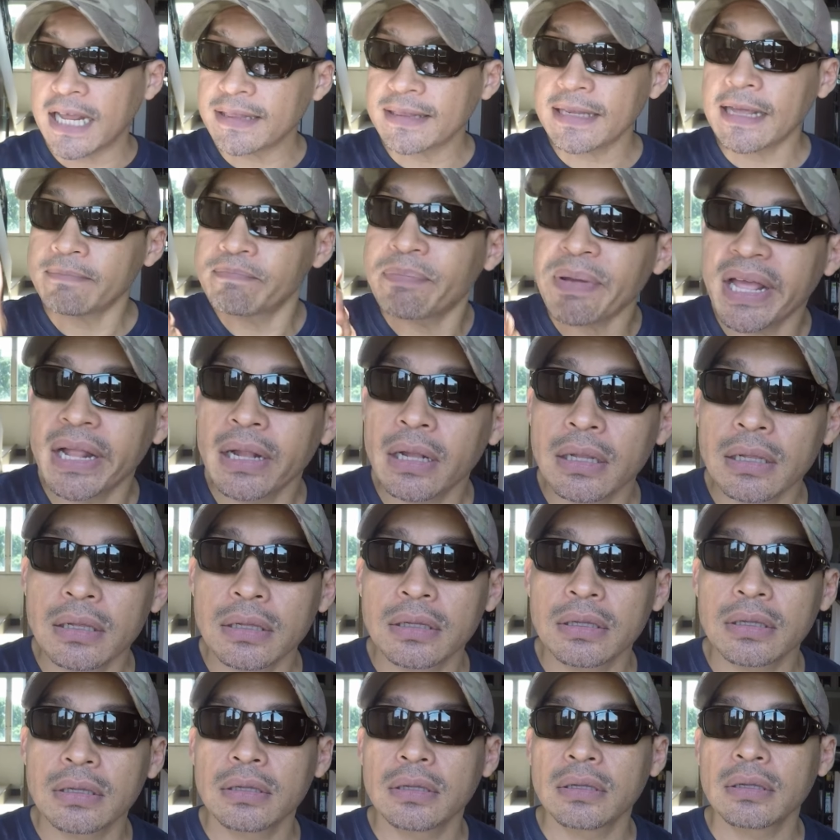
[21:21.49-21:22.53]
Hit that bell
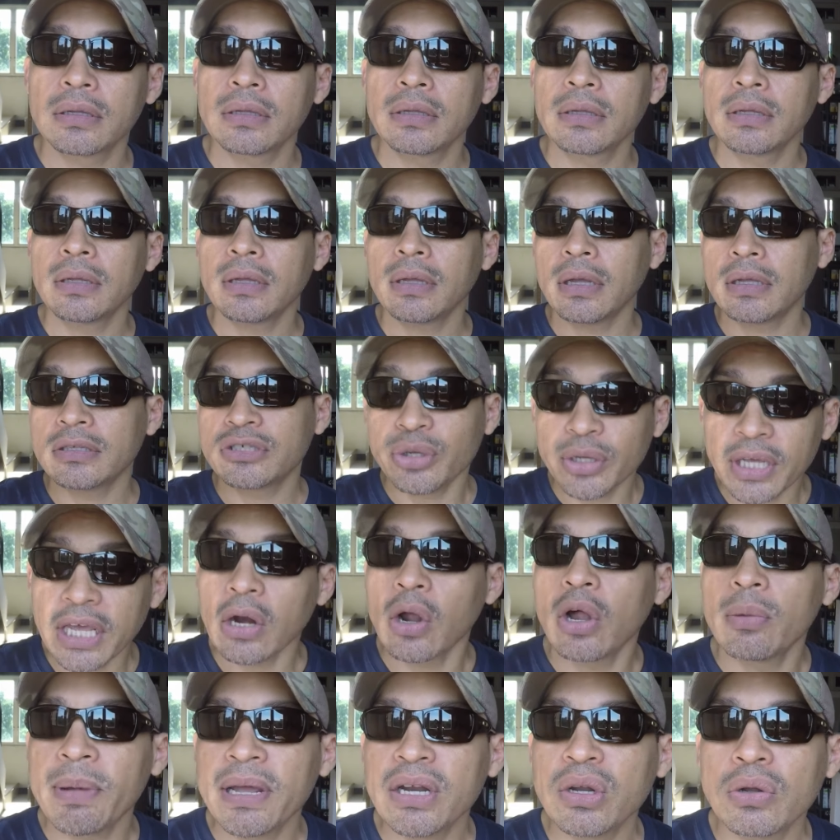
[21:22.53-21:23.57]
so you
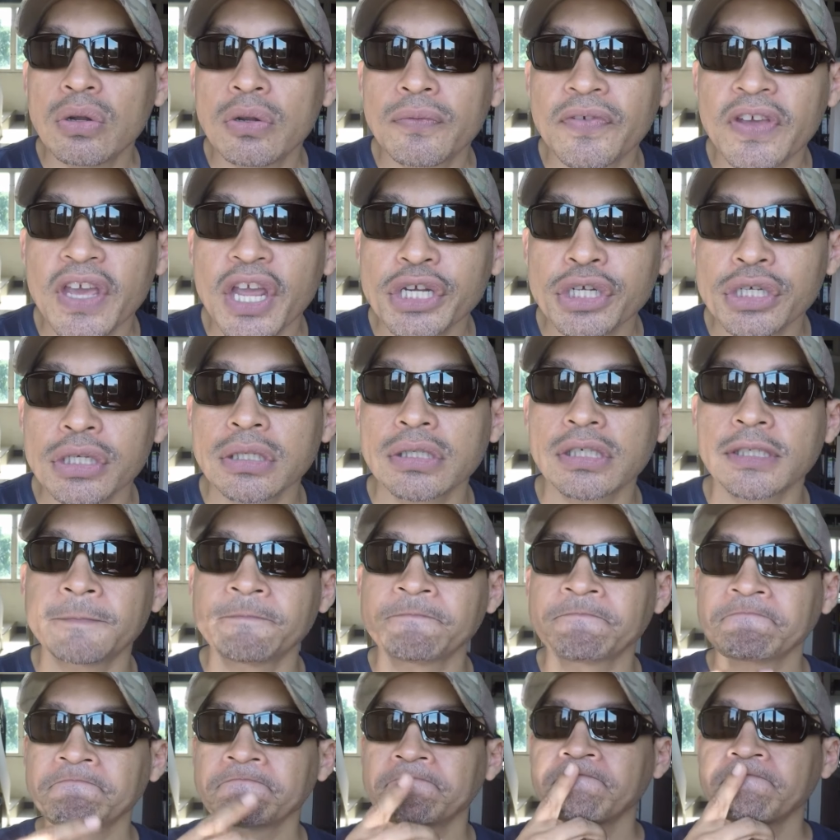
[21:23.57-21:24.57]
get all my notifications.